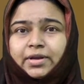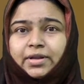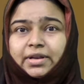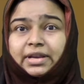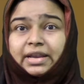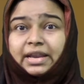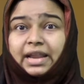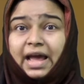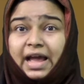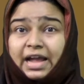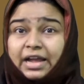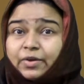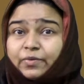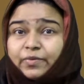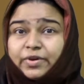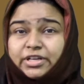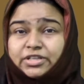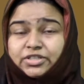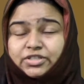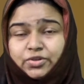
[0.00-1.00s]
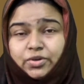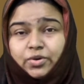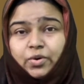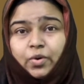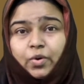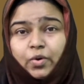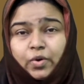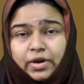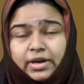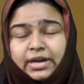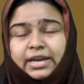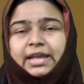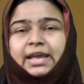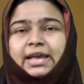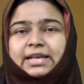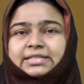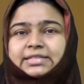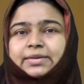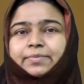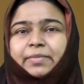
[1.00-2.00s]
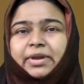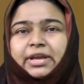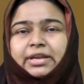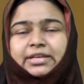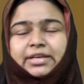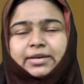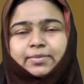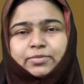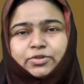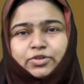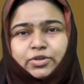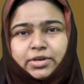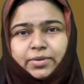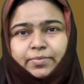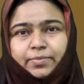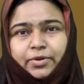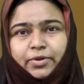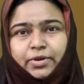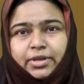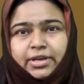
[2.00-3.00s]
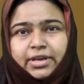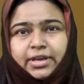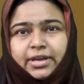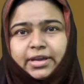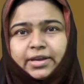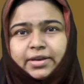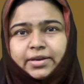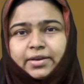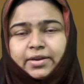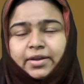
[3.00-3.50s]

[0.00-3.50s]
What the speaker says: language only as the medium to communicate.